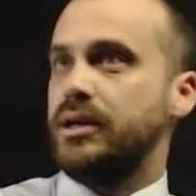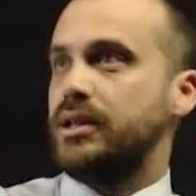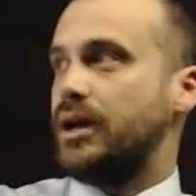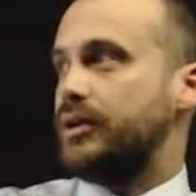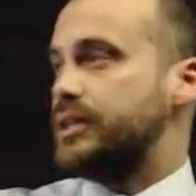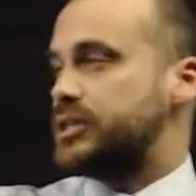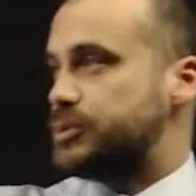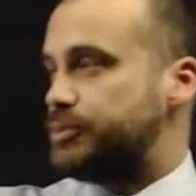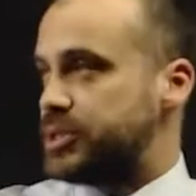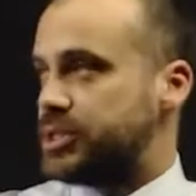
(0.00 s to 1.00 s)
Now, in this
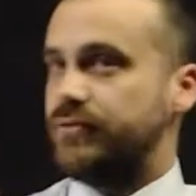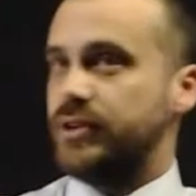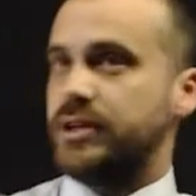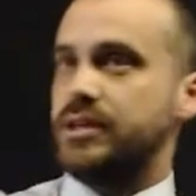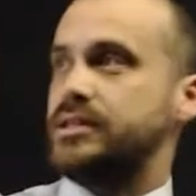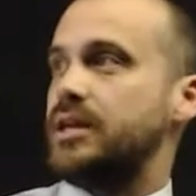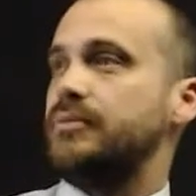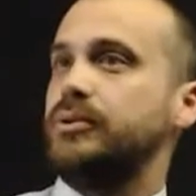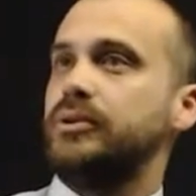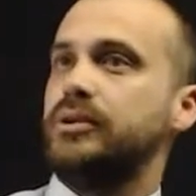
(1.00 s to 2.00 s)
specific
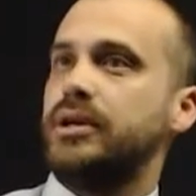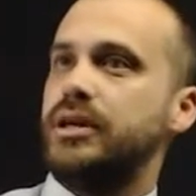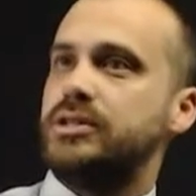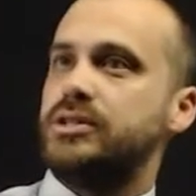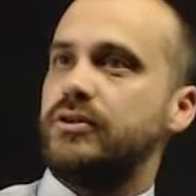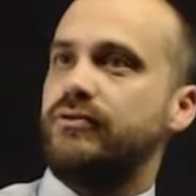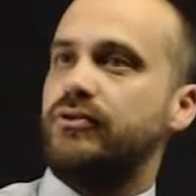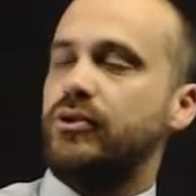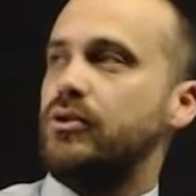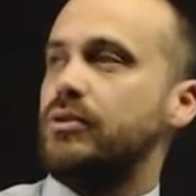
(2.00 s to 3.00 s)
example, it's
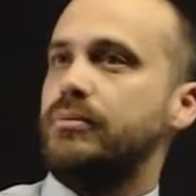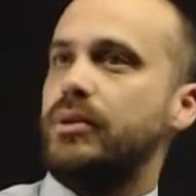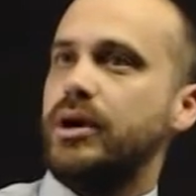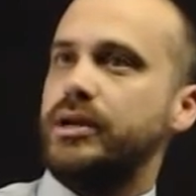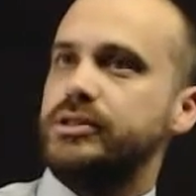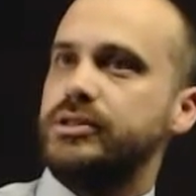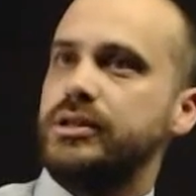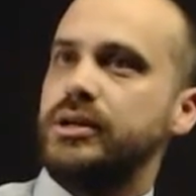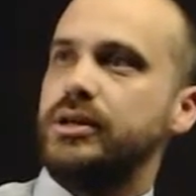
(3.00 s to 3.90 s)
4 minus